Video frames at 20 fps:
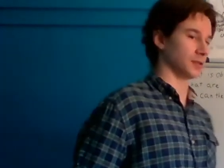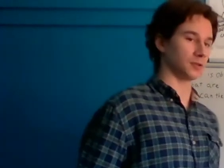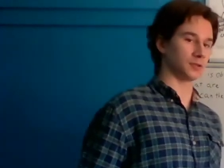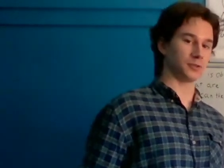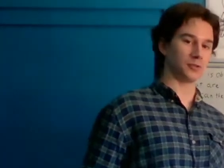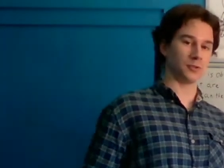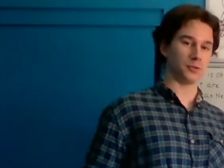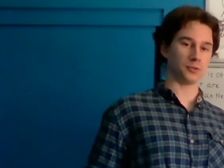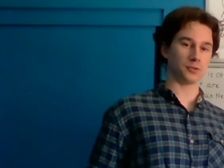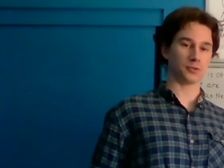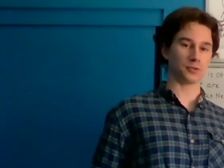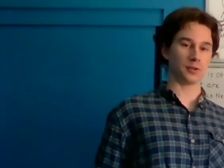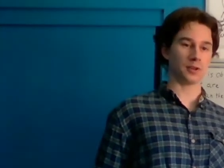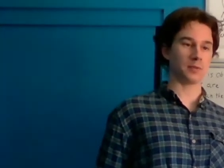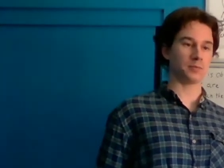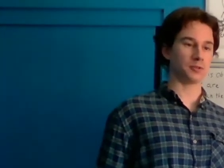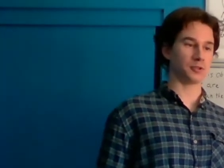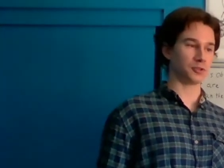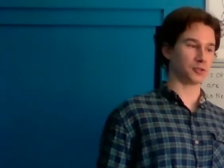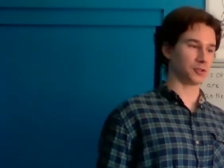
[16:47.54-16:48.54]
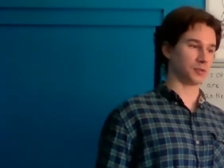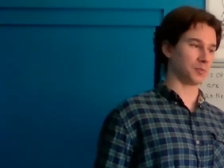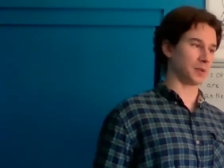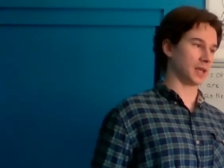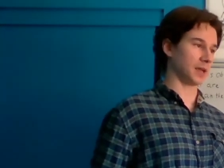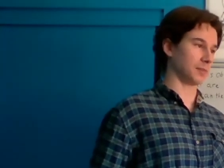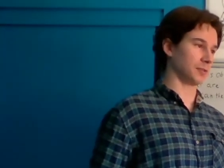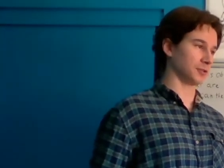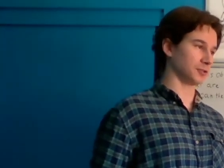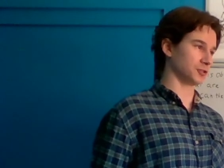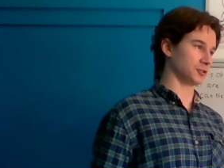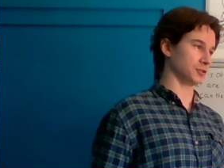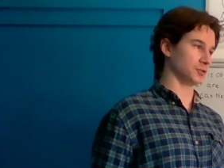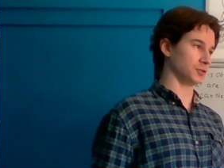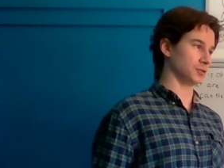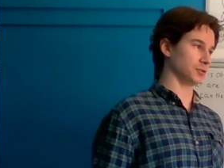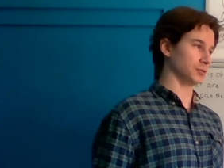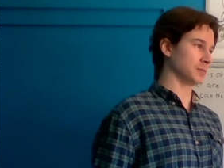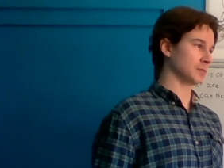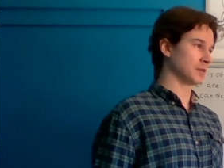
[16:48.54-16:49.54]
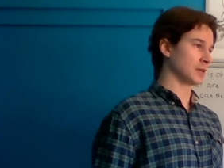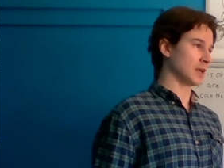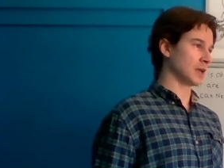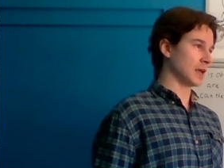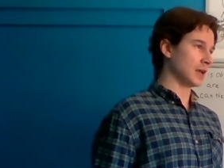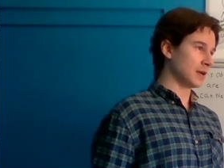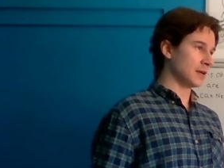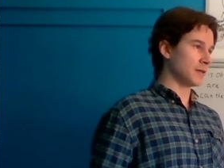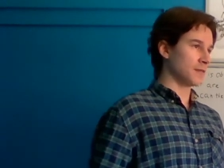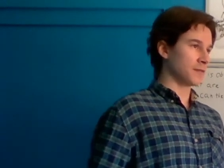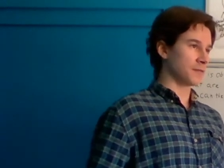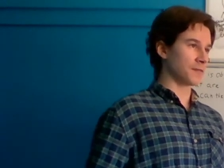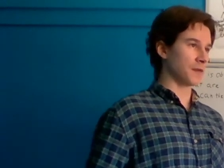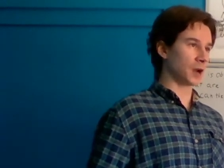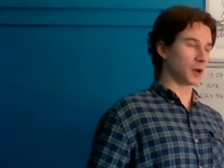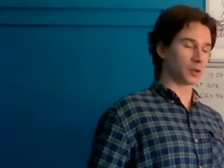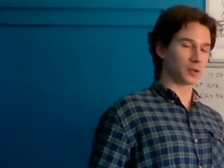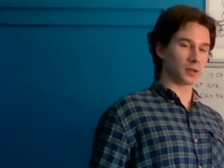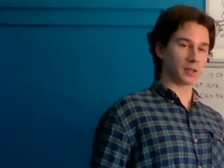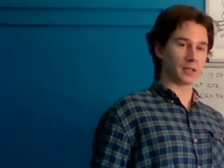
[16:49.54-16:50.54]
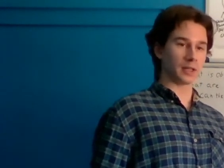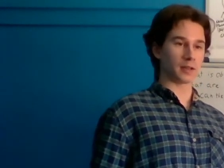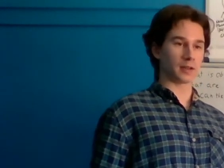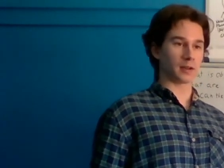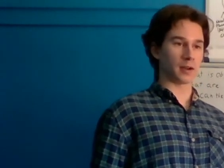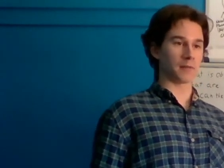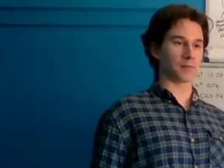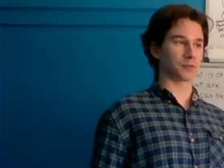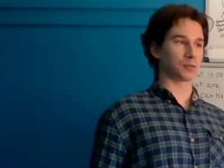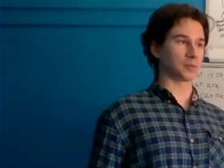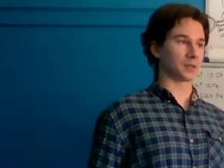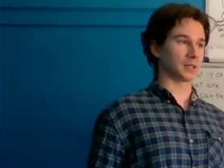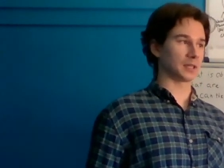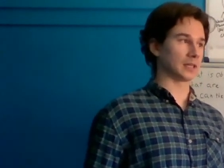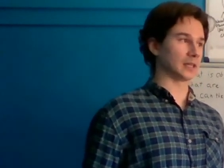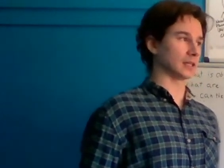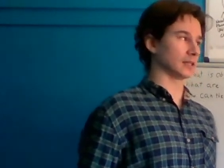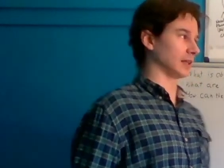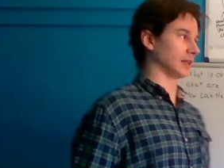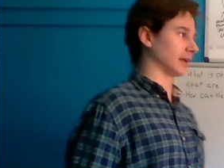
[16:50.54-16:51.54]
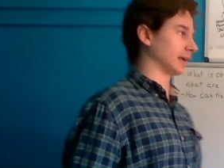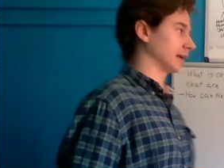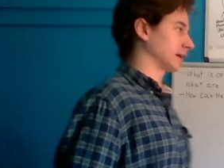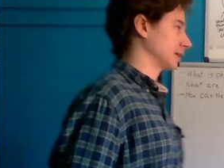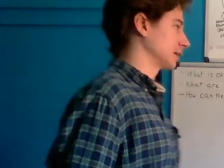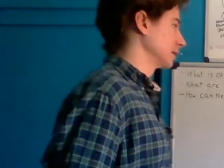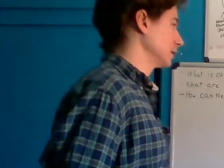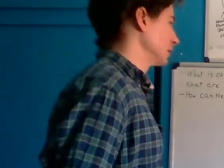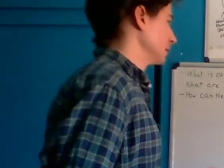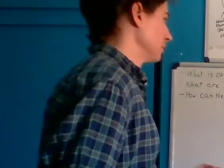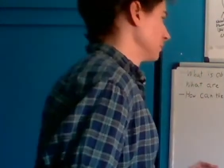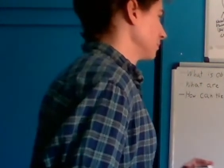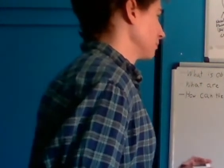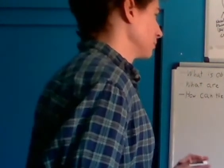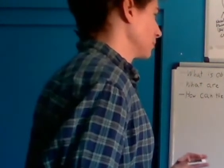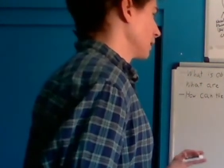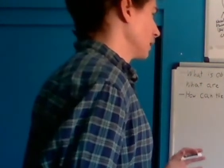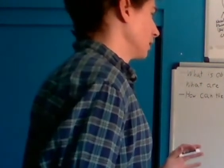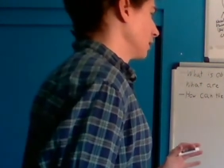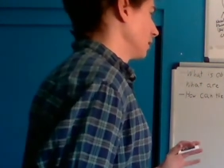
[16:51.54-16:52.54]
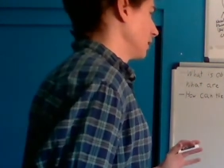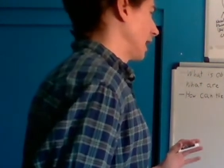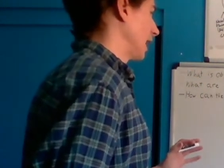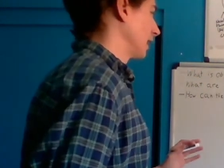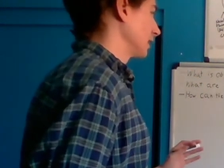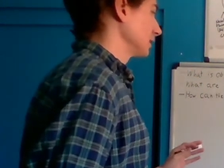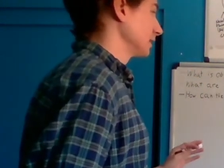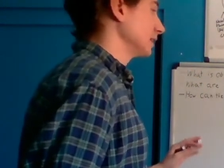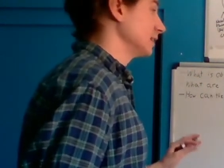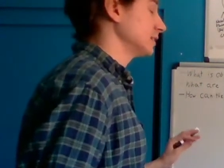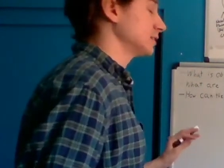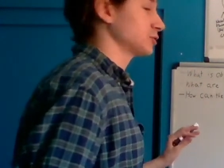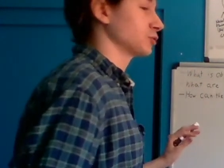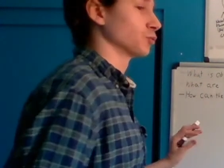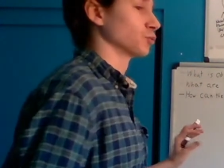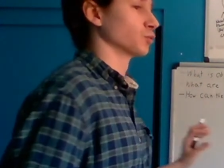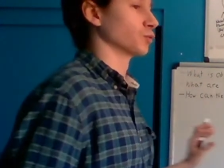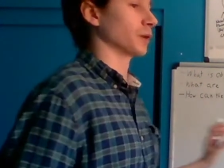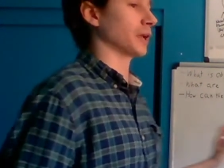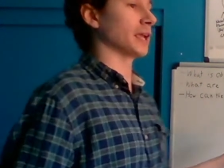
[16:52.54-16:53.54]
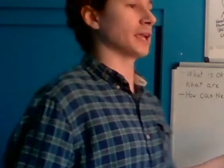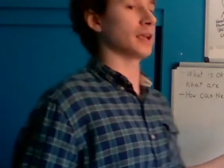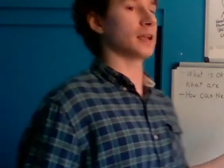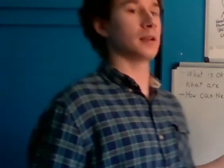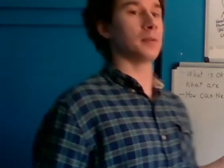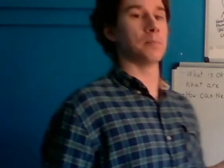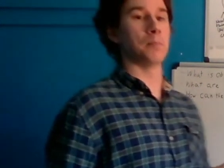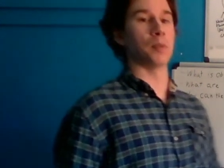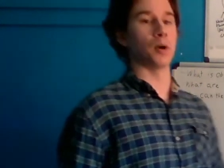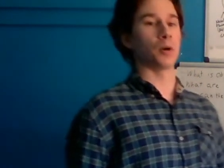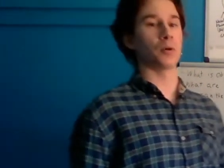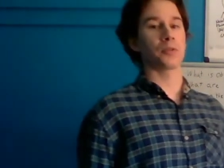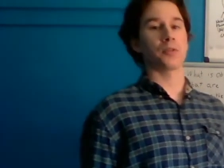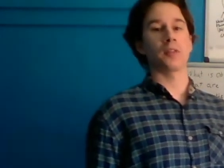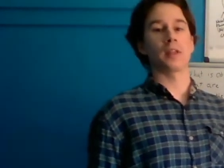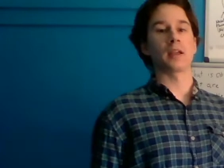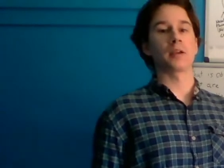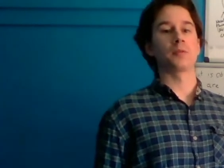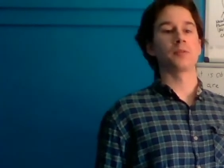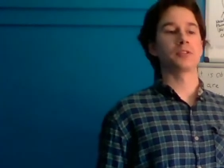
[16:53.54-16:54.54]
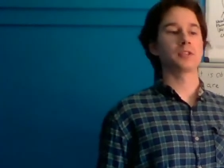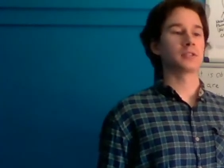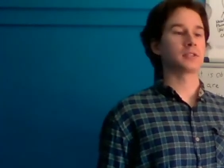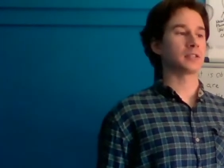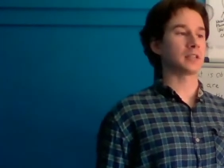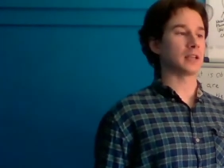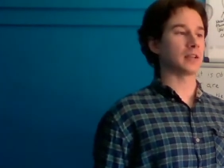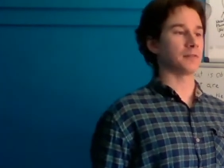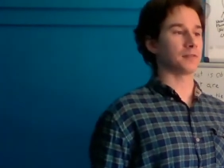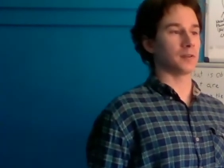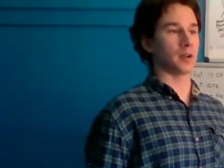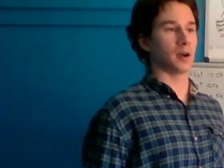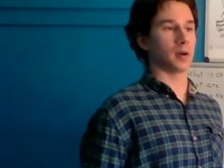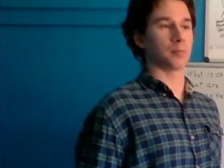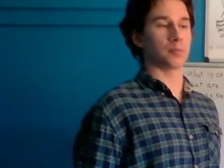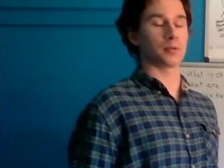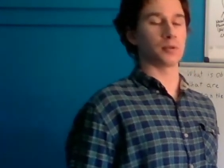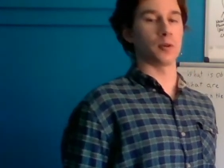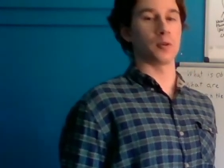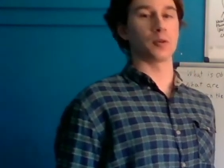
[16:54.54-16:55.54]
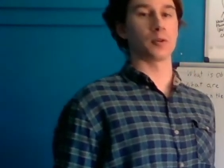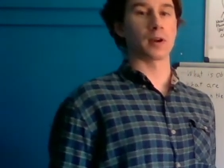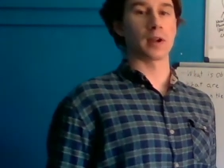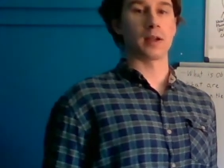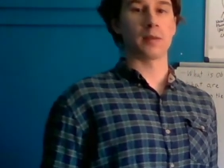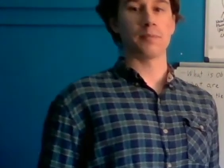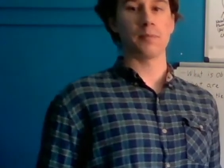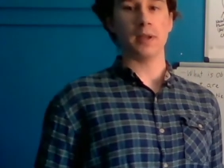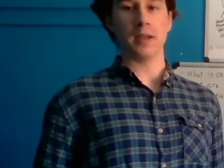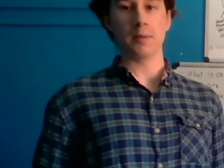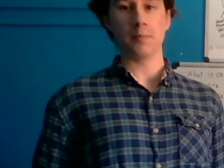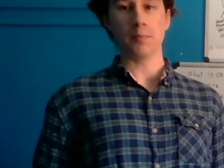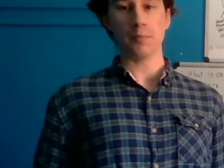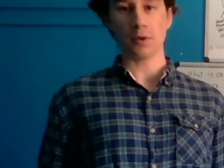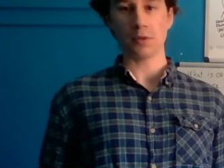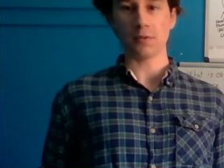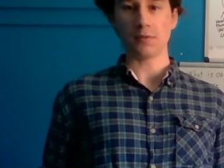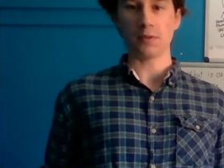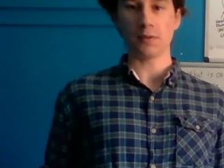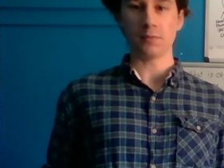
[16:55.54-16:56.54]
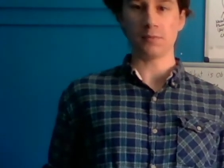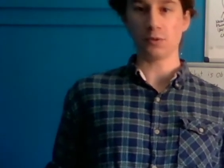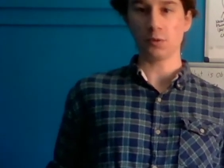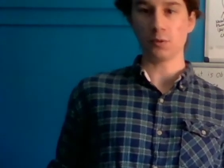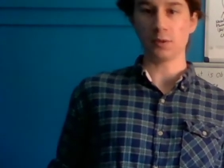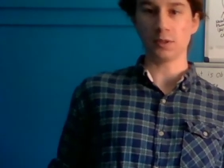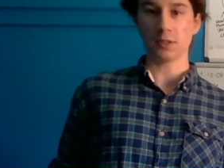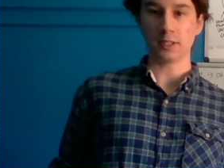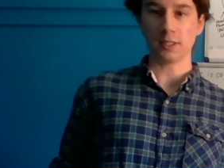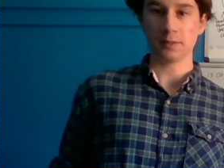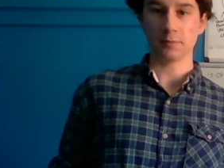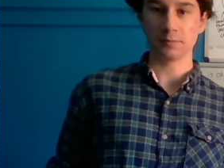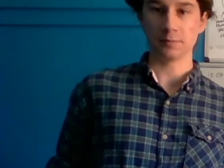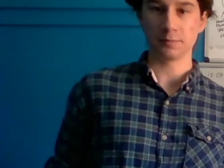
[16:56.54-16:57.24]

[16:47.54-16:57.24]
those 2 streams, you should be able to fairly comfortably, like, at least read both languages, if not program in both of them fluently.